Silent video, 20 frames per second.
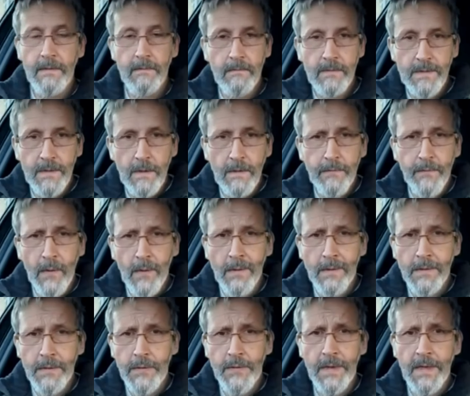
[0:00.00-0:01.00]
It was not
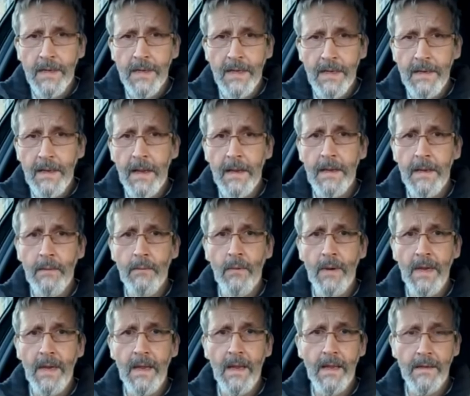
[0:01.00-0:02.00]
voluntary in any
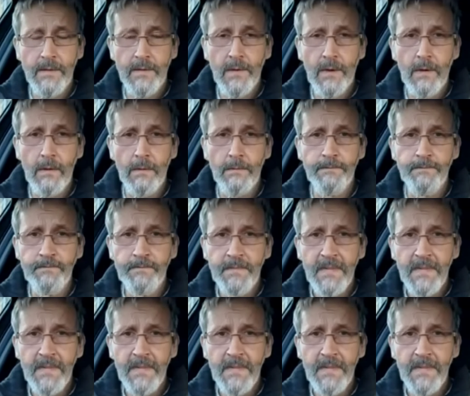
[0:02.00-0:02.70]
way at all.